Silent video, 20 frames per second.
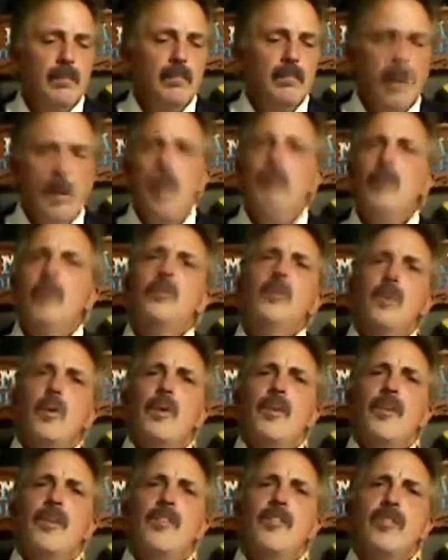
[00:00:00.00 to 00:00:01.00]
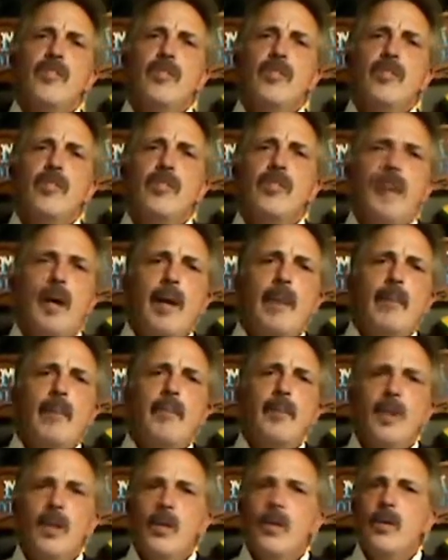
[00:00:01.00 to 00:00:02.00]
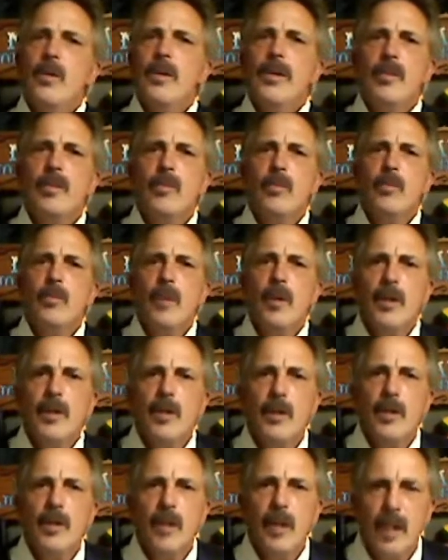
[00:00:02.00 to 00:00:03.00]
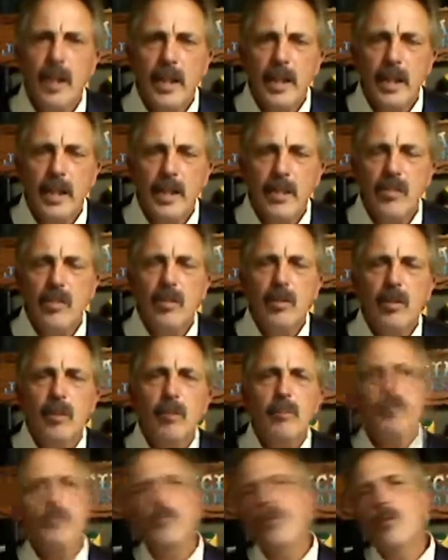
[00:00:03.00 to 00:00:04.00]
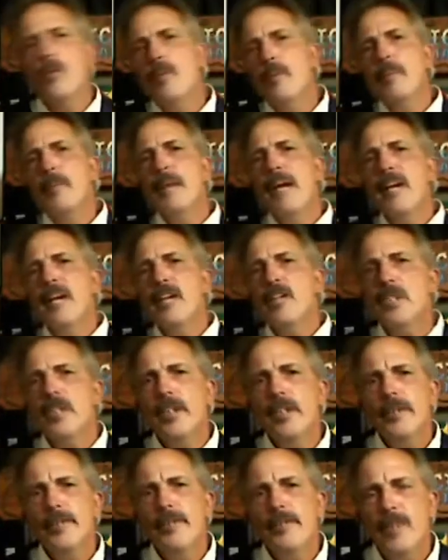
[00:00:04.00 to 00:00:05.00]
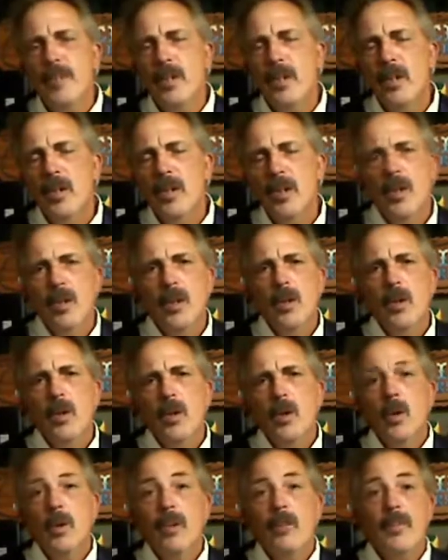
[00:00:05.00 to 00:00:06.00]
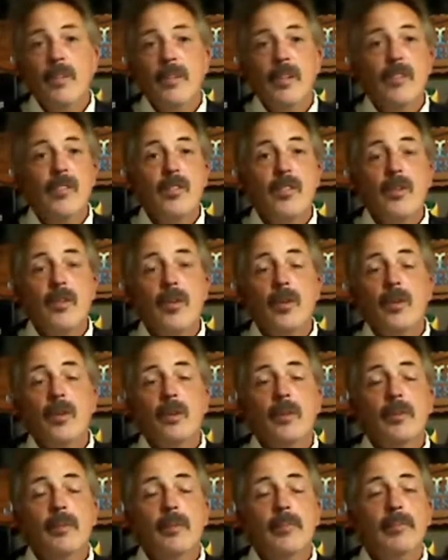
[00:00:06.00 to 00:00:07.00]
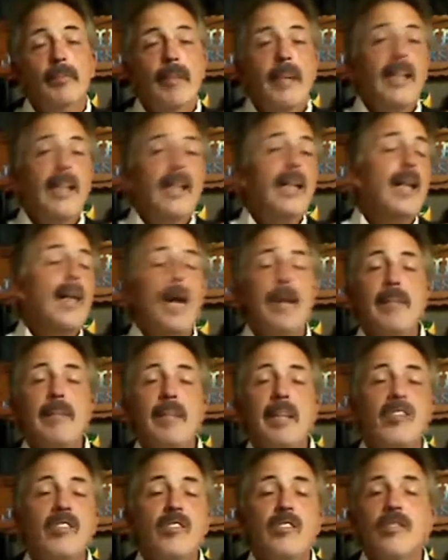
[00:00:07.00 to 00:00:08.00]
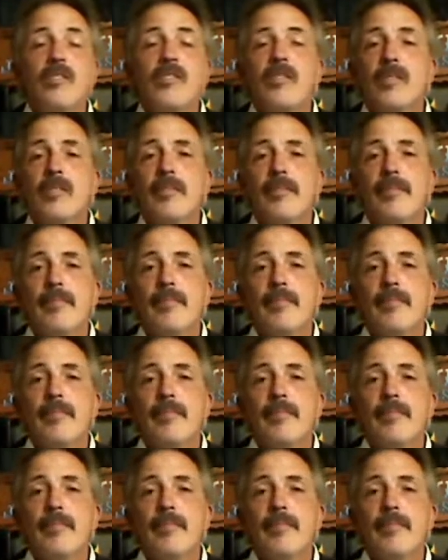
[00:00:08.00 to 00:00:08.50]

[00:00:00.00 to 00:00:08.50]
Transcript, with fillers: Paul Norris, I'm curious whether or not he's still performing magic or if he's still making cabinets.